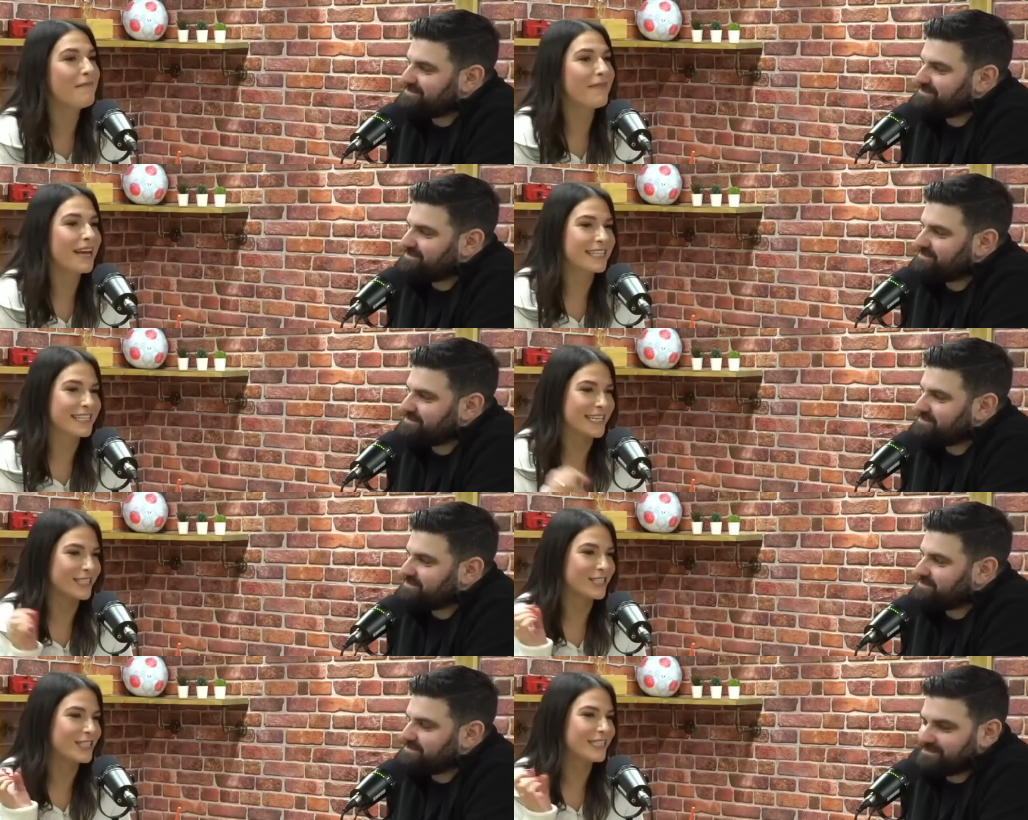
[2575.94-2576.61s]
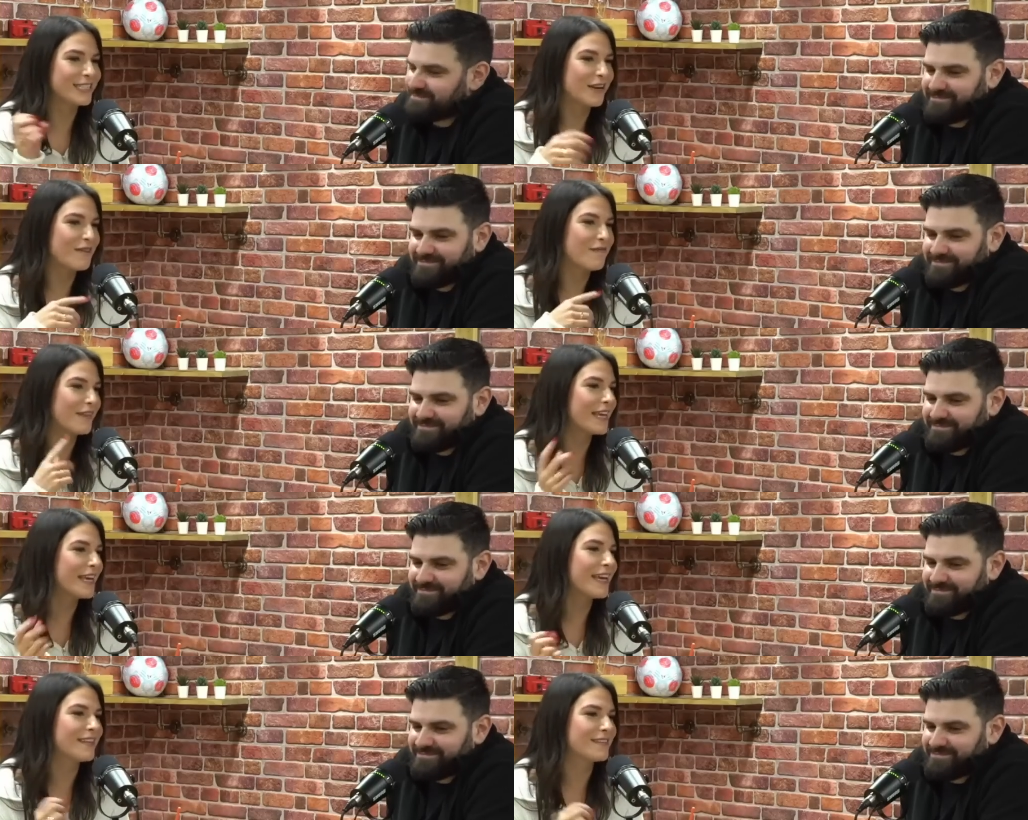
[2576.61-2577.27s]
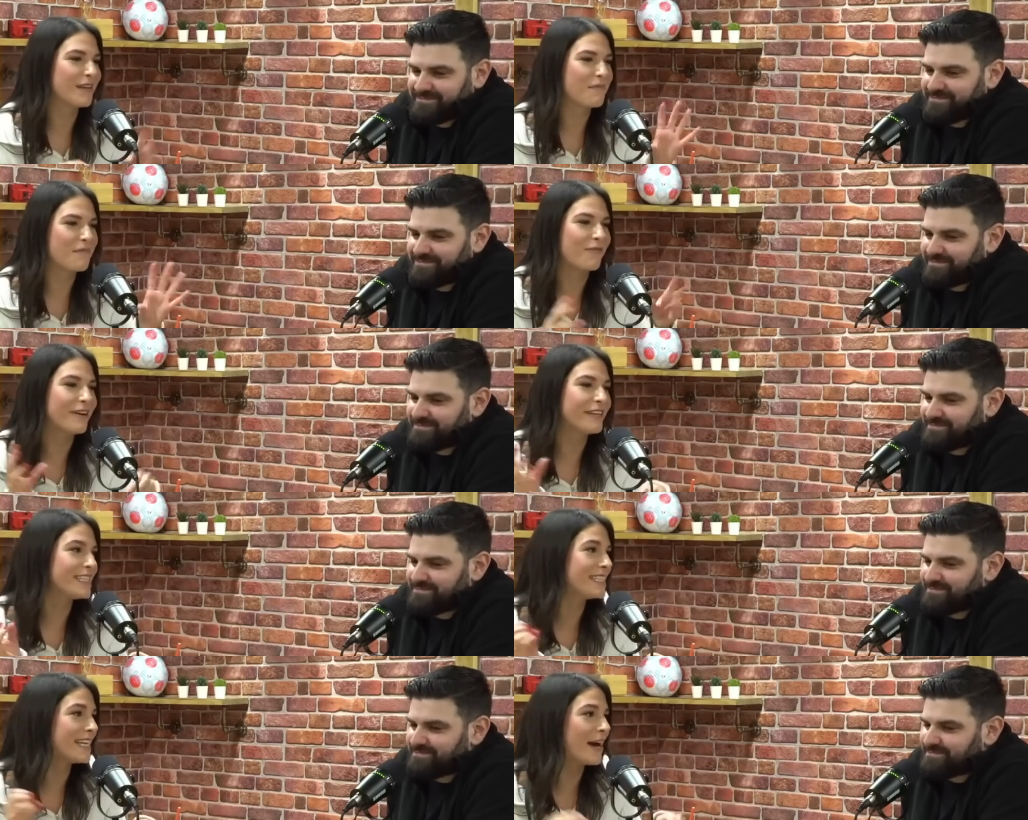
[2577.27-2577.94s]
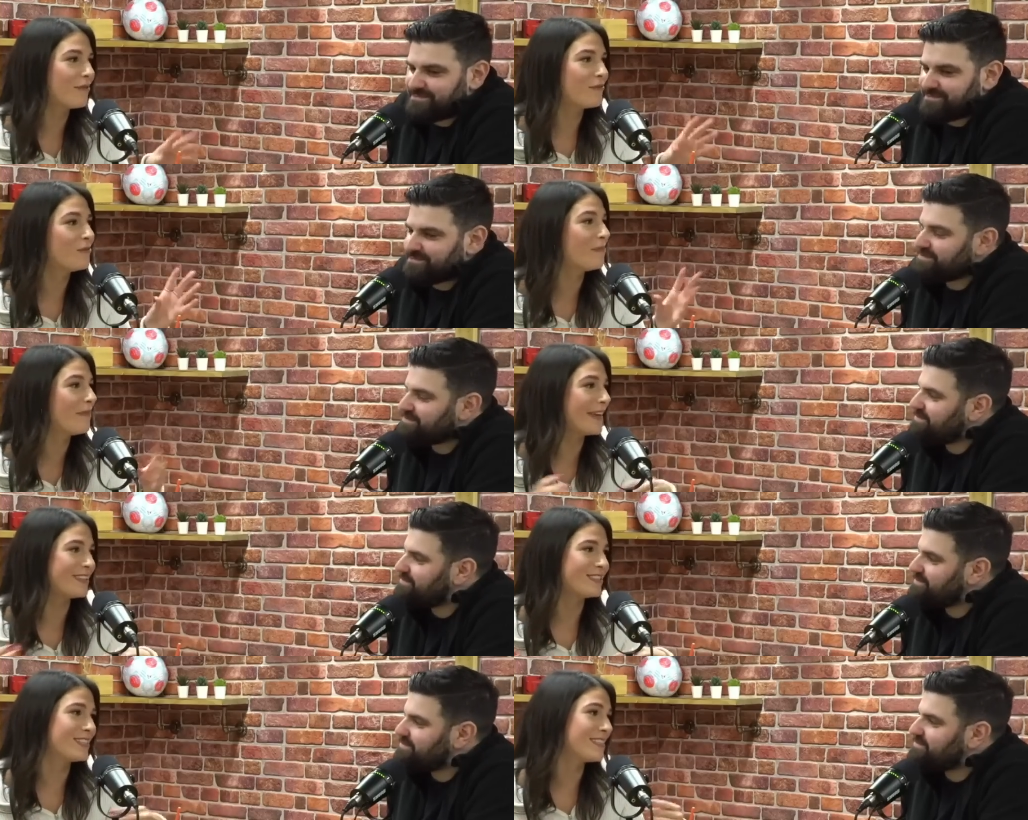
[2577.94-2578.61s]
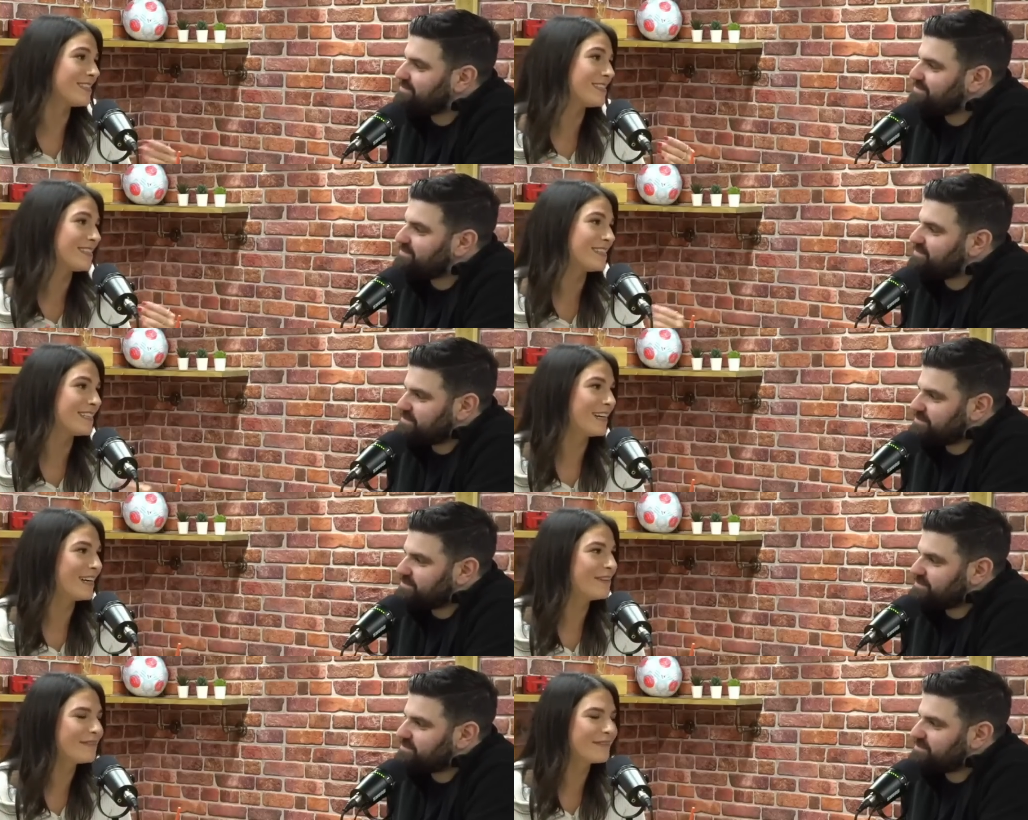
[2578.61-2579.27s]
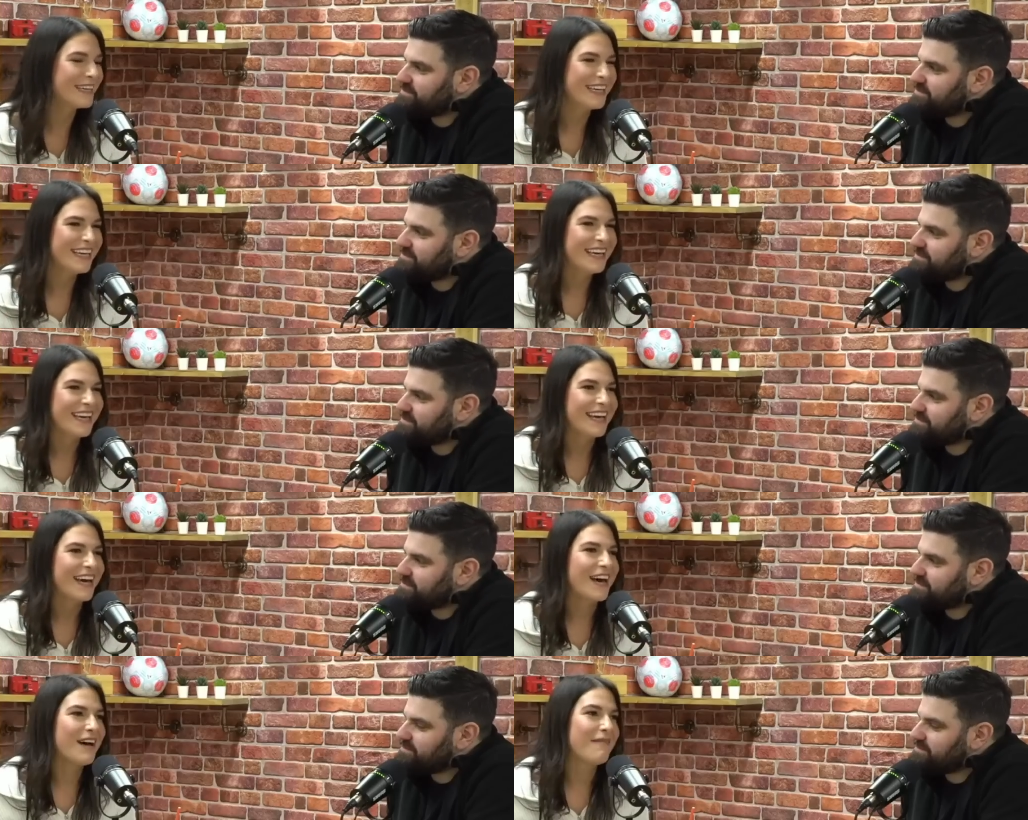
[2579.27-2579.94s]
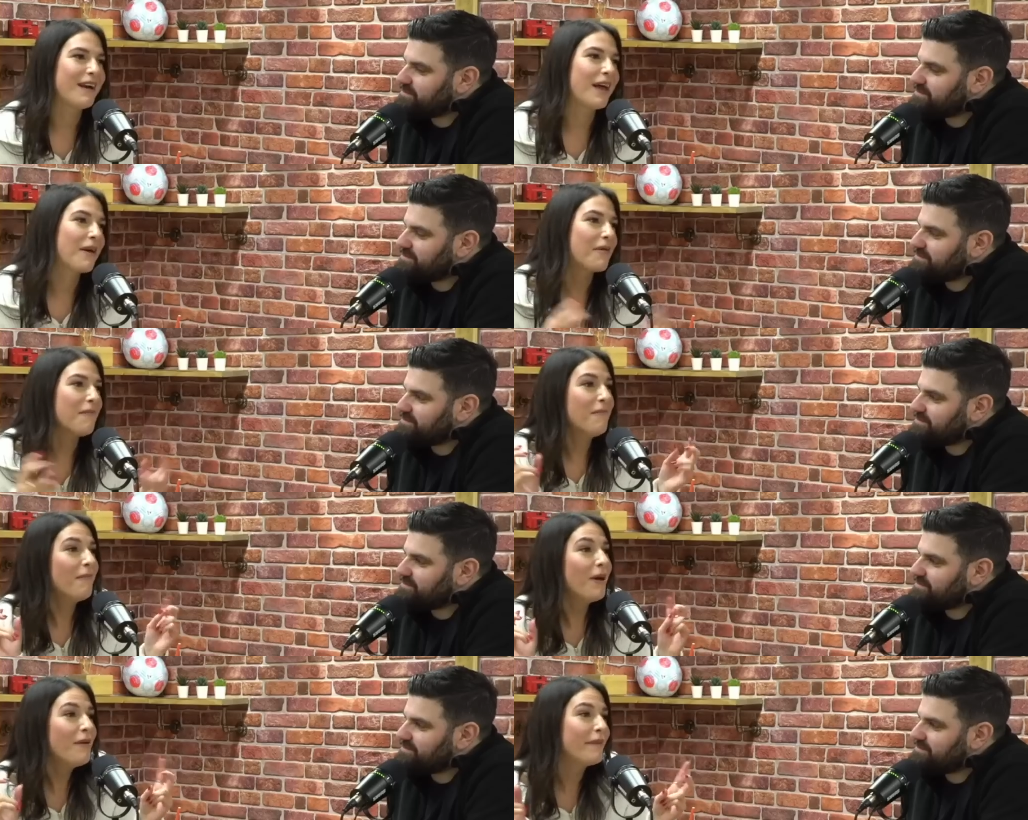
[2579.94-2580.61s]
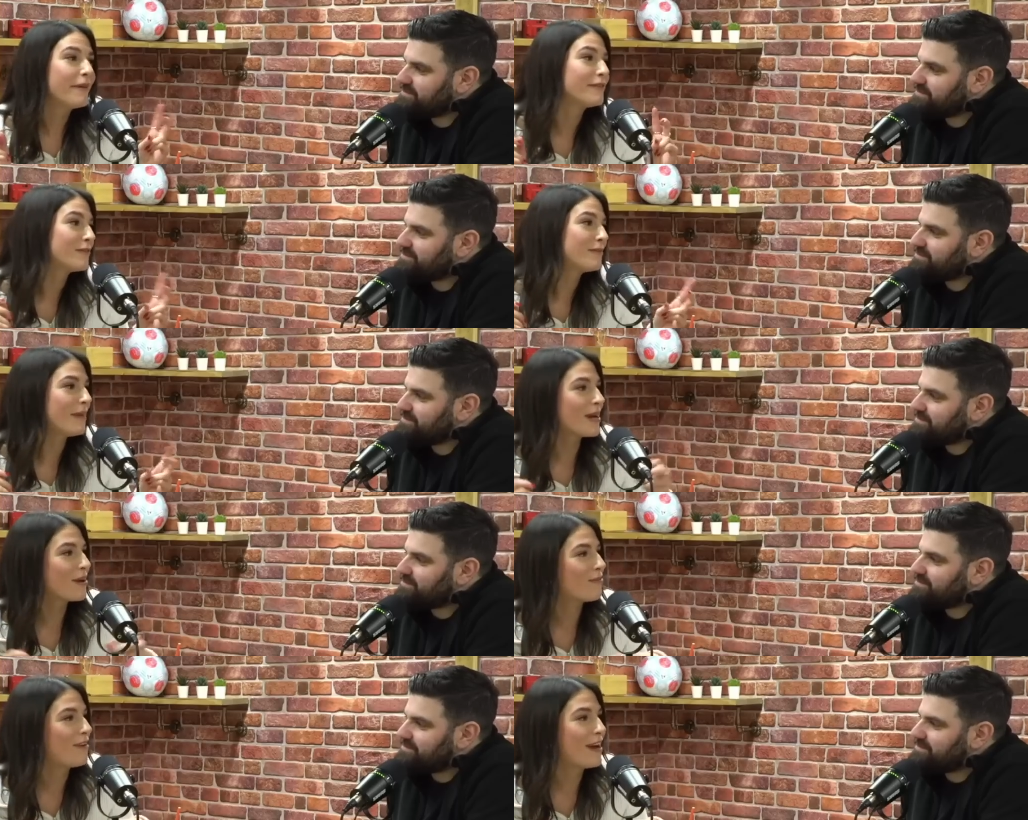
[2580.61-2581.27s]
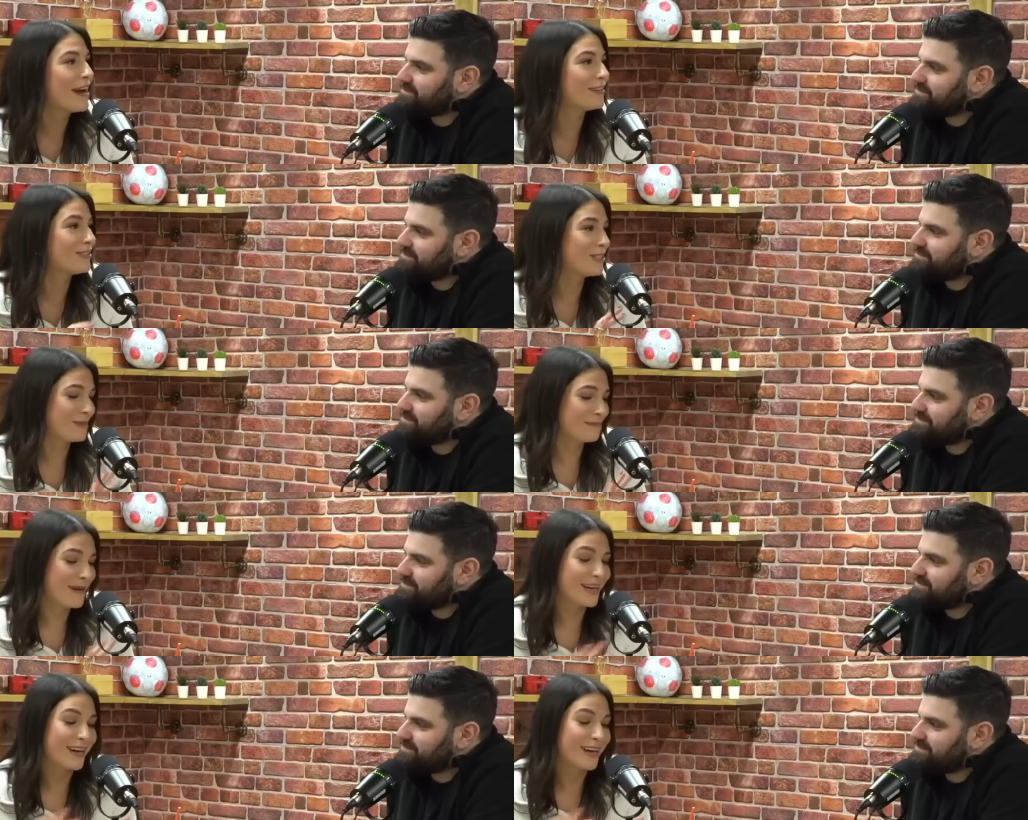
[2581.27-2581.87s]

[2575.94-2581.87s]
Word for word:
Speaker 1: bless her, she's over the years like printed out all pictures and stuff, um, and like moments from my career. And she's made